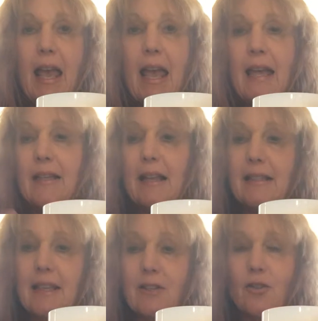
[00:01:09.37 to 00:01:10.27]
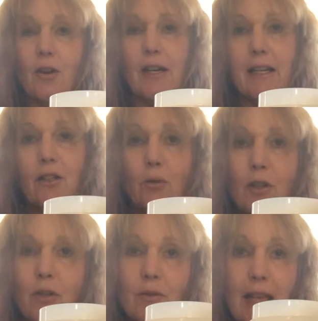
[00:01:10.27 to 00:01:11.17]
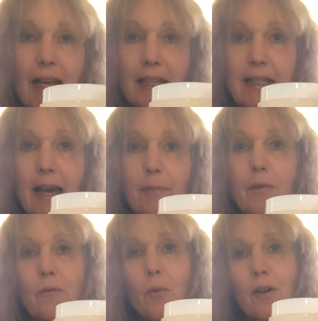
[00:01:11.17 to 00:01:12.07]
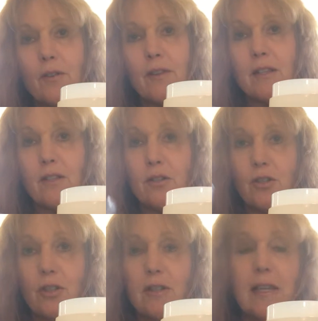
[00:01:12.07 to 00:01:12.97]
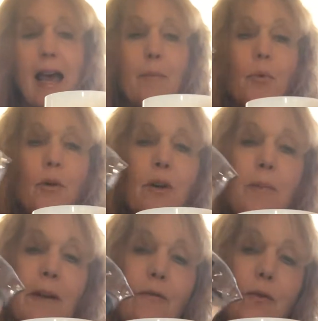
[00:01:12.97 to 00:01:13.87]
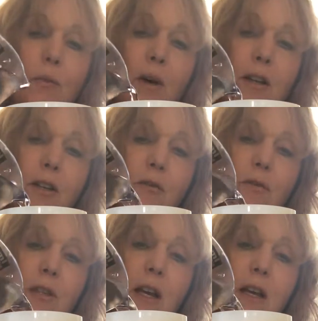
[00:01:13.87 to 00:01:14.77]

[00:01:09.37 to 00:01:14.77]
And let's get started. You can use any type of water. This is just tap water, but if you want to use